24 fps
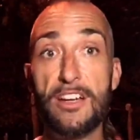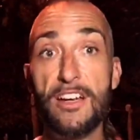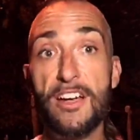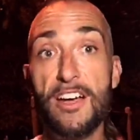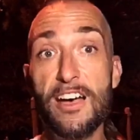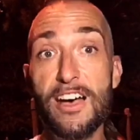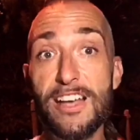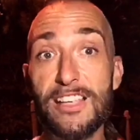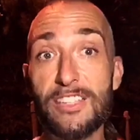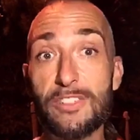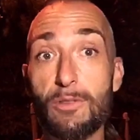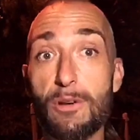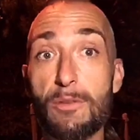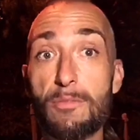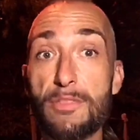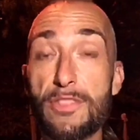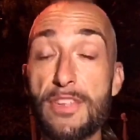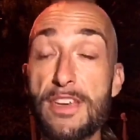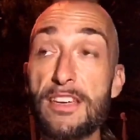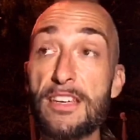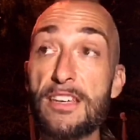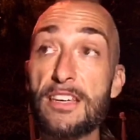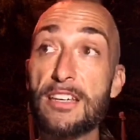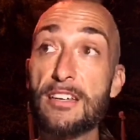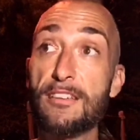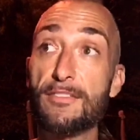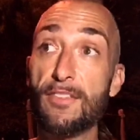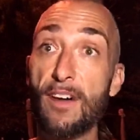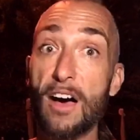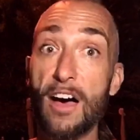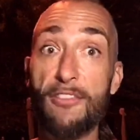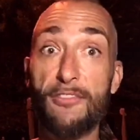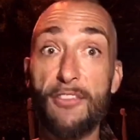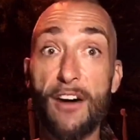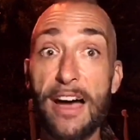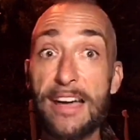So I'm thinking
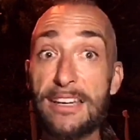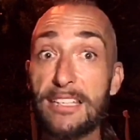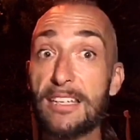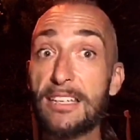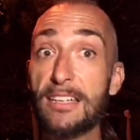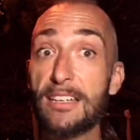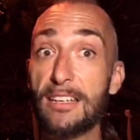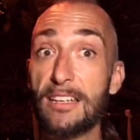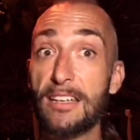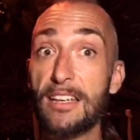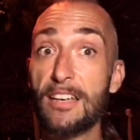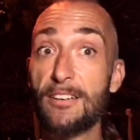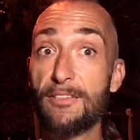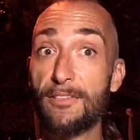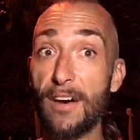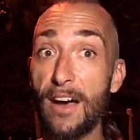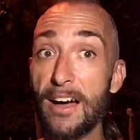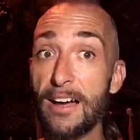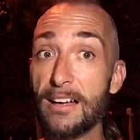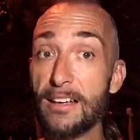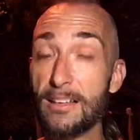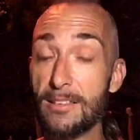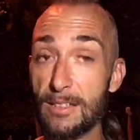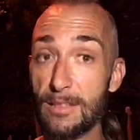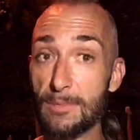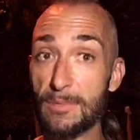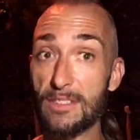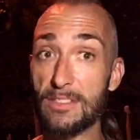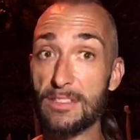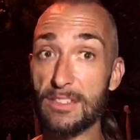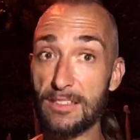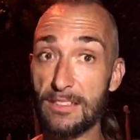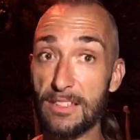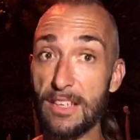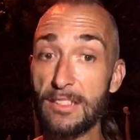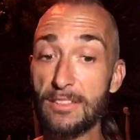if I am
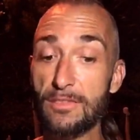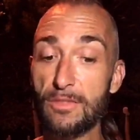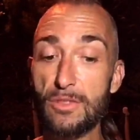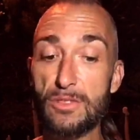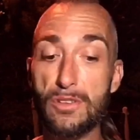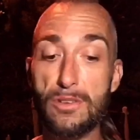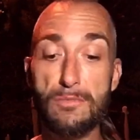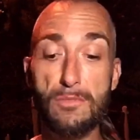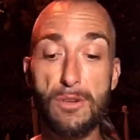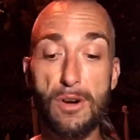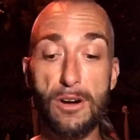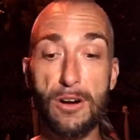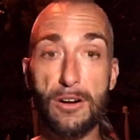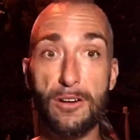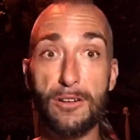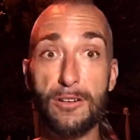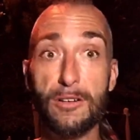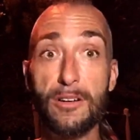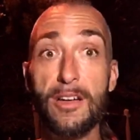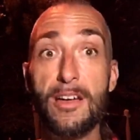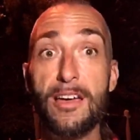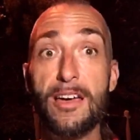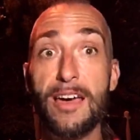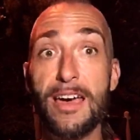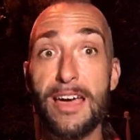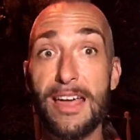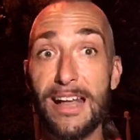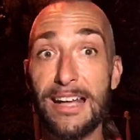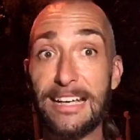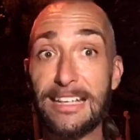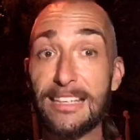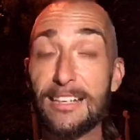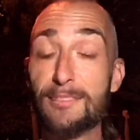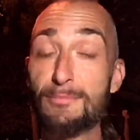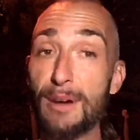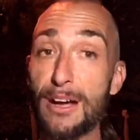successful tomorrow and I
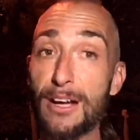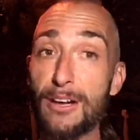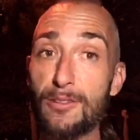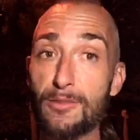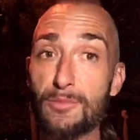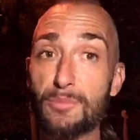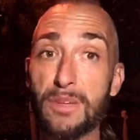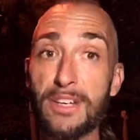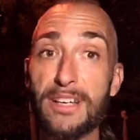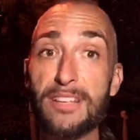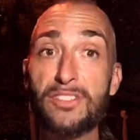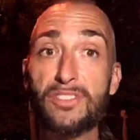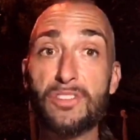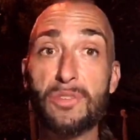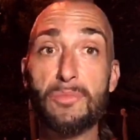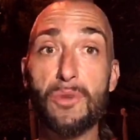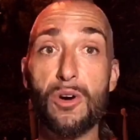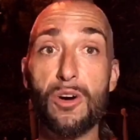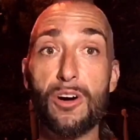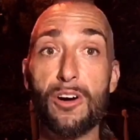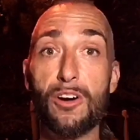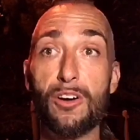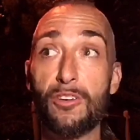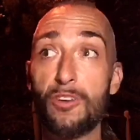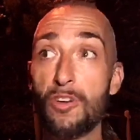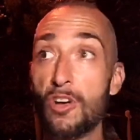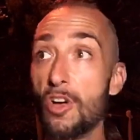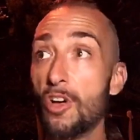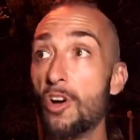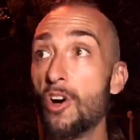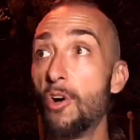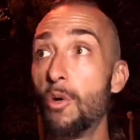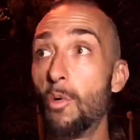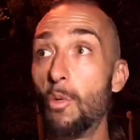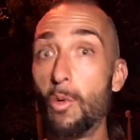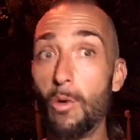get my own place tomorrow,
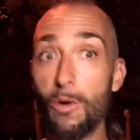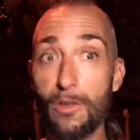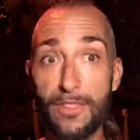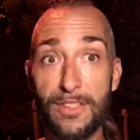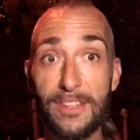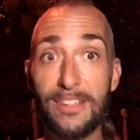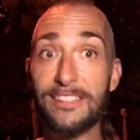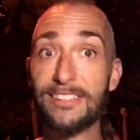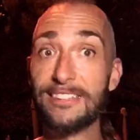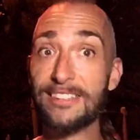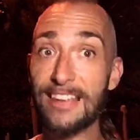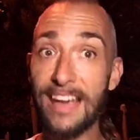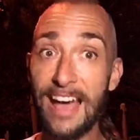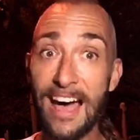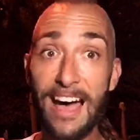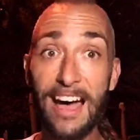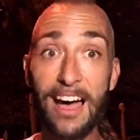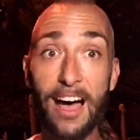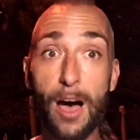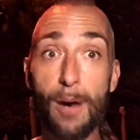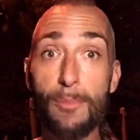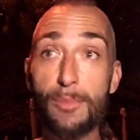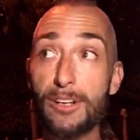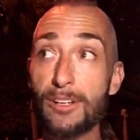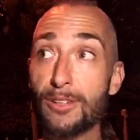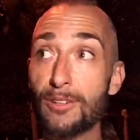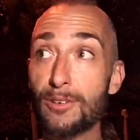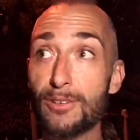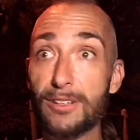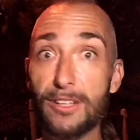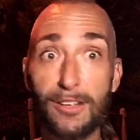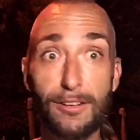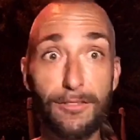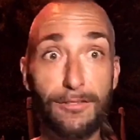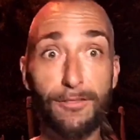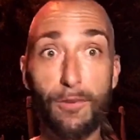well then yeah, I'm gonna go
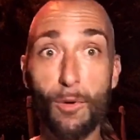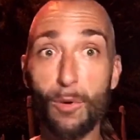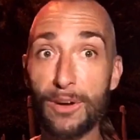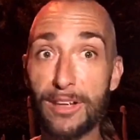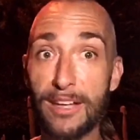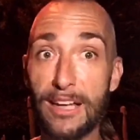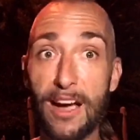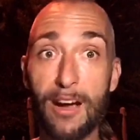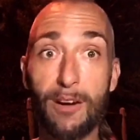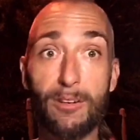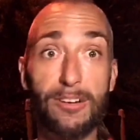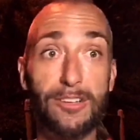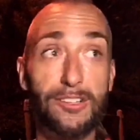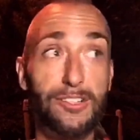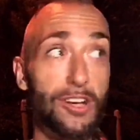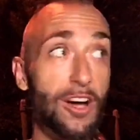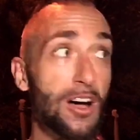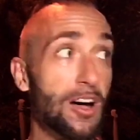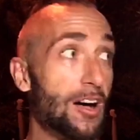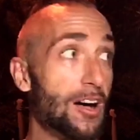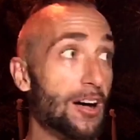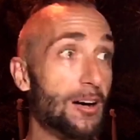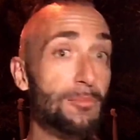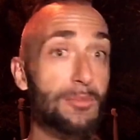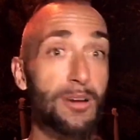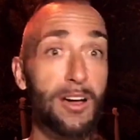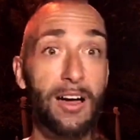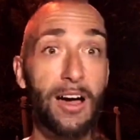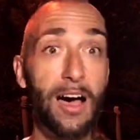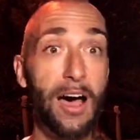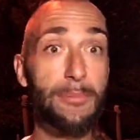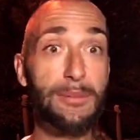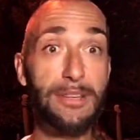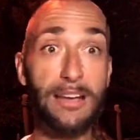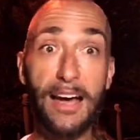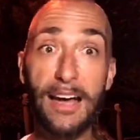get a 40-hour job. I
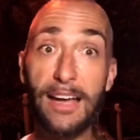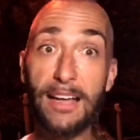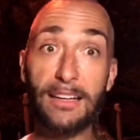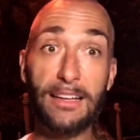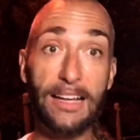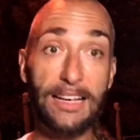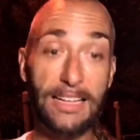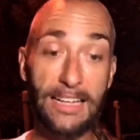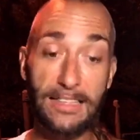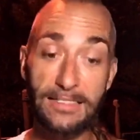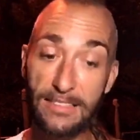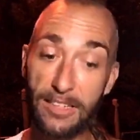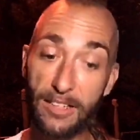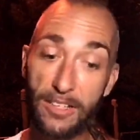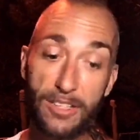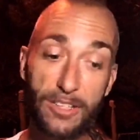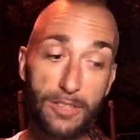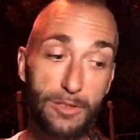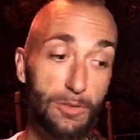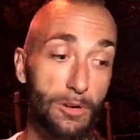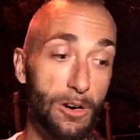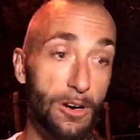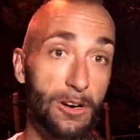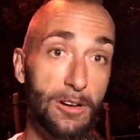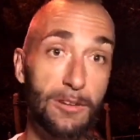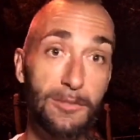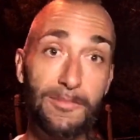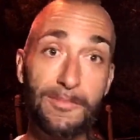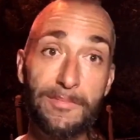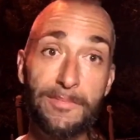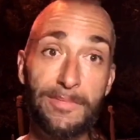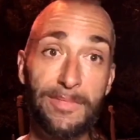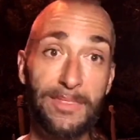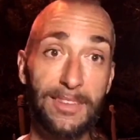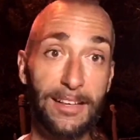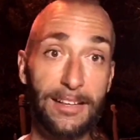mean, I tell you all,
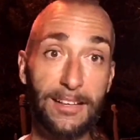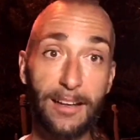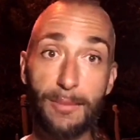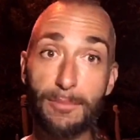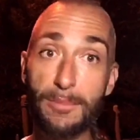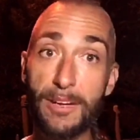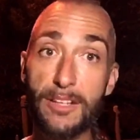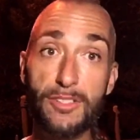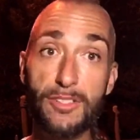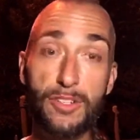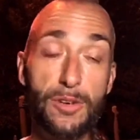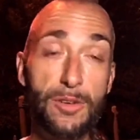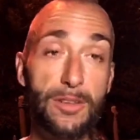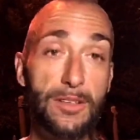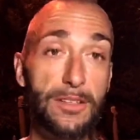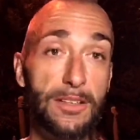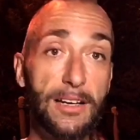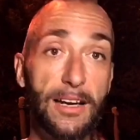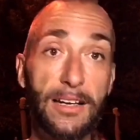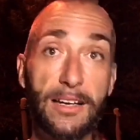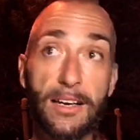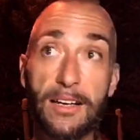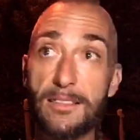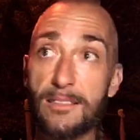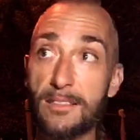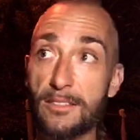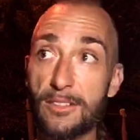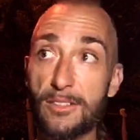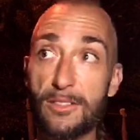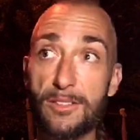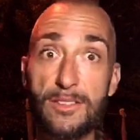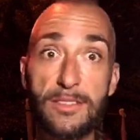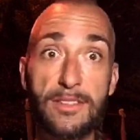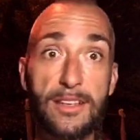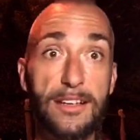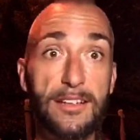like, I'm not joking, I got skill
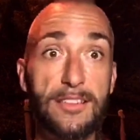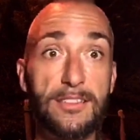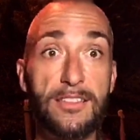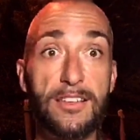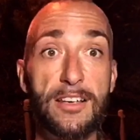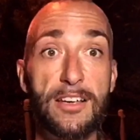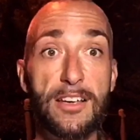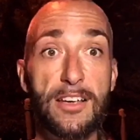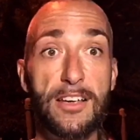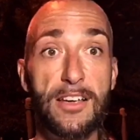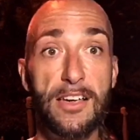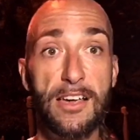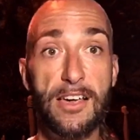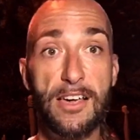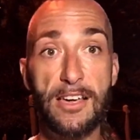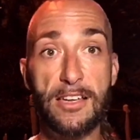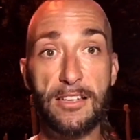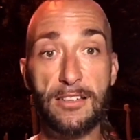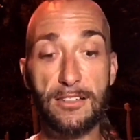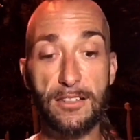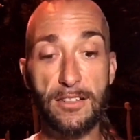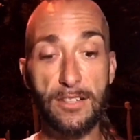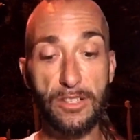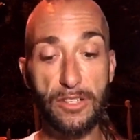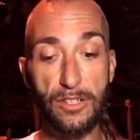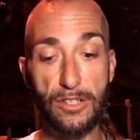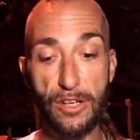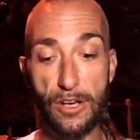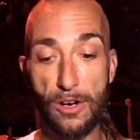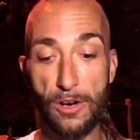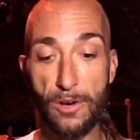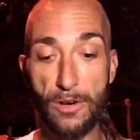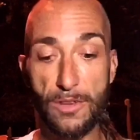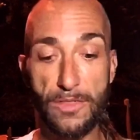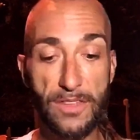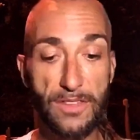sets, and
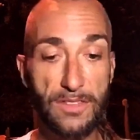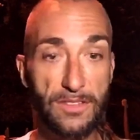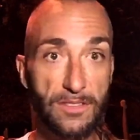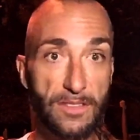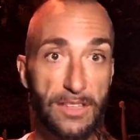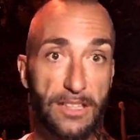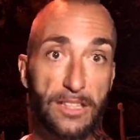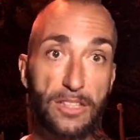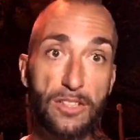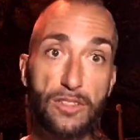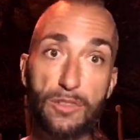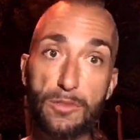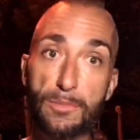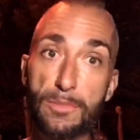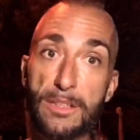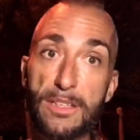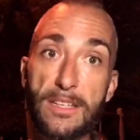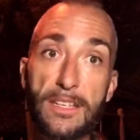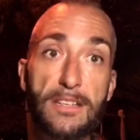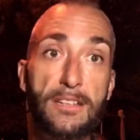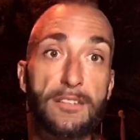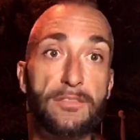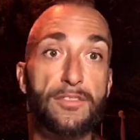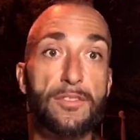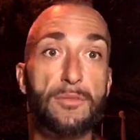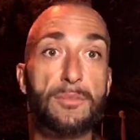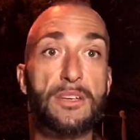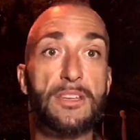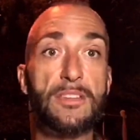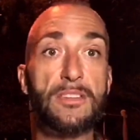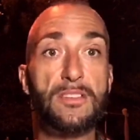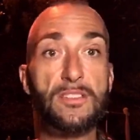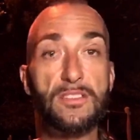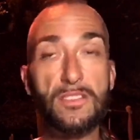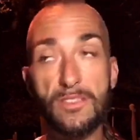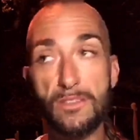and this is like a new beginning for me.
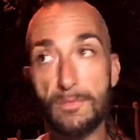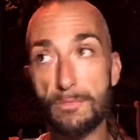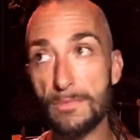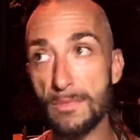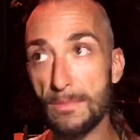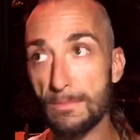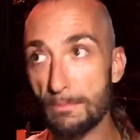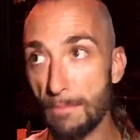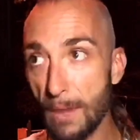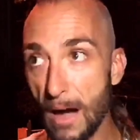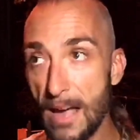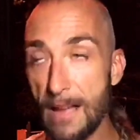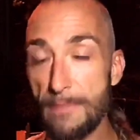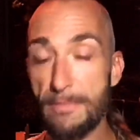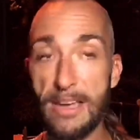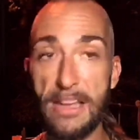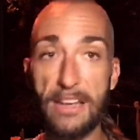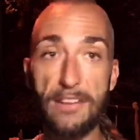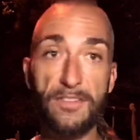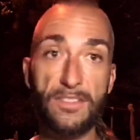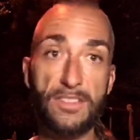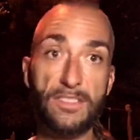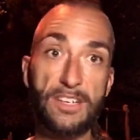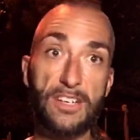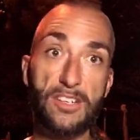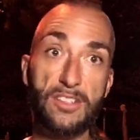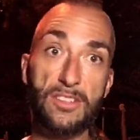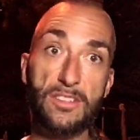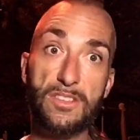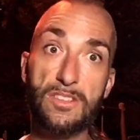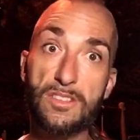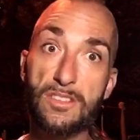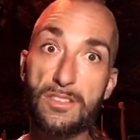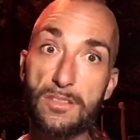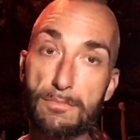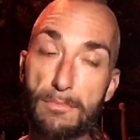This is my manifestation.
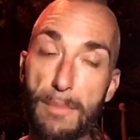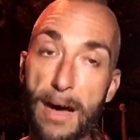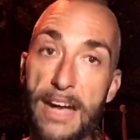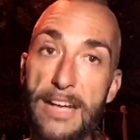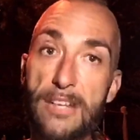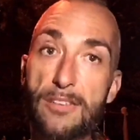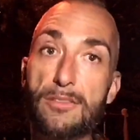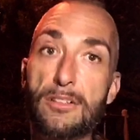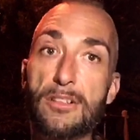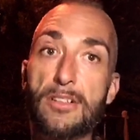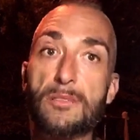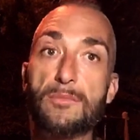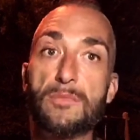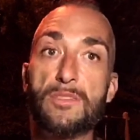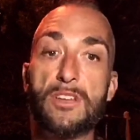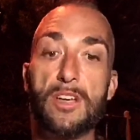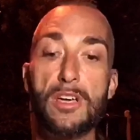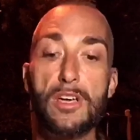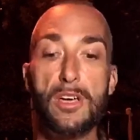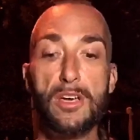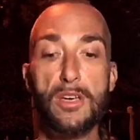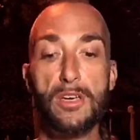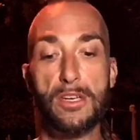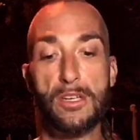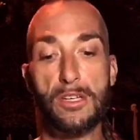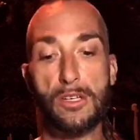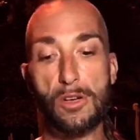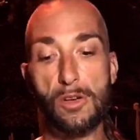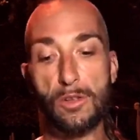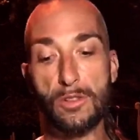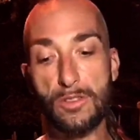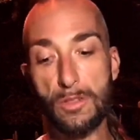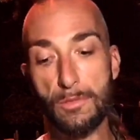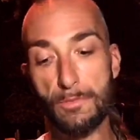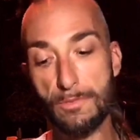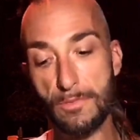This is my dreams,
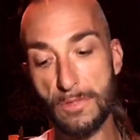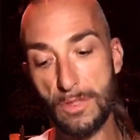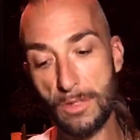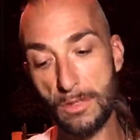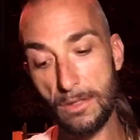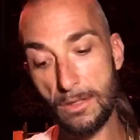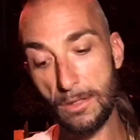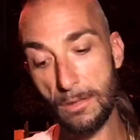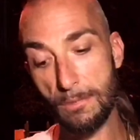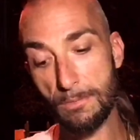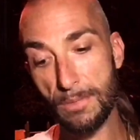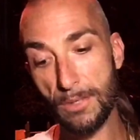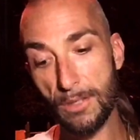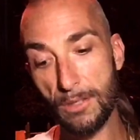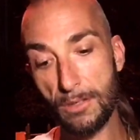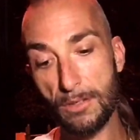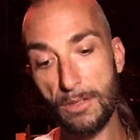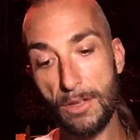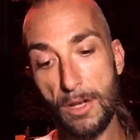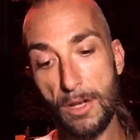to build,